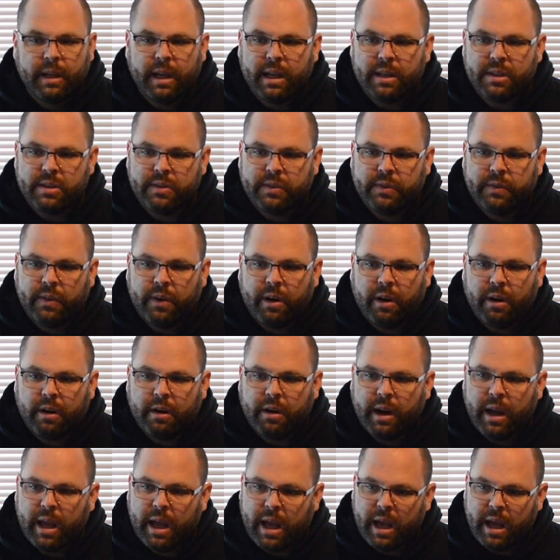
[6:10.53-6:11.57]
As
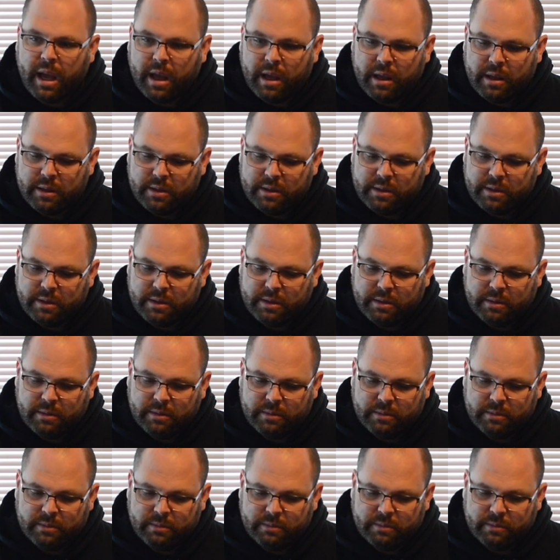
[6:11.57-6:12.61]
far as
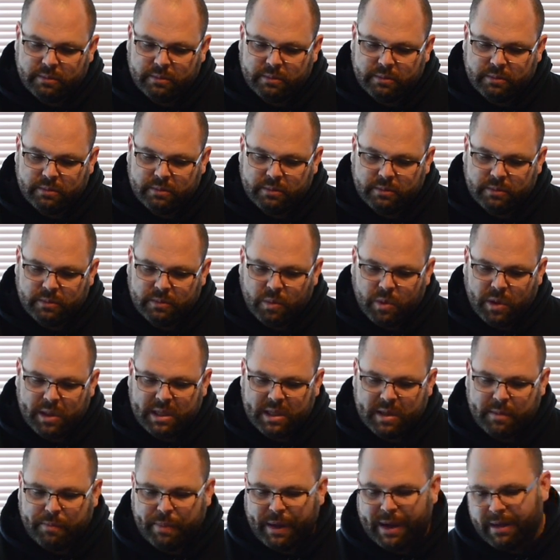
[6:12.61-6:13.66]

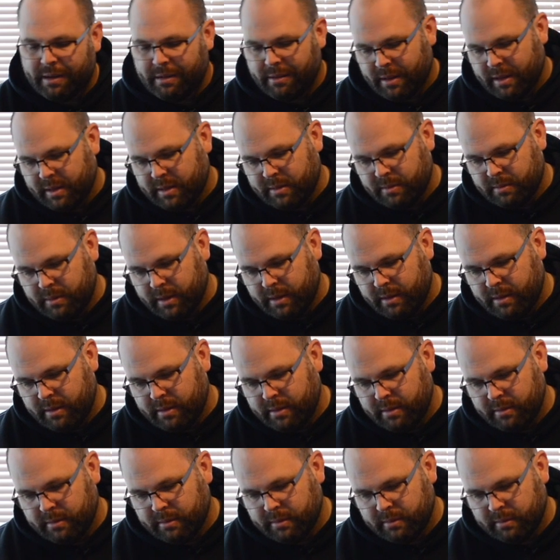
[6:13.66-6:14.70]
what to pair this
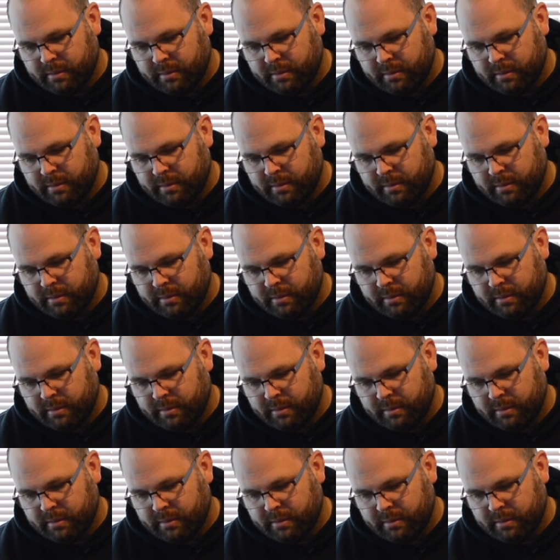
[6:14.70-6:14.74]
with,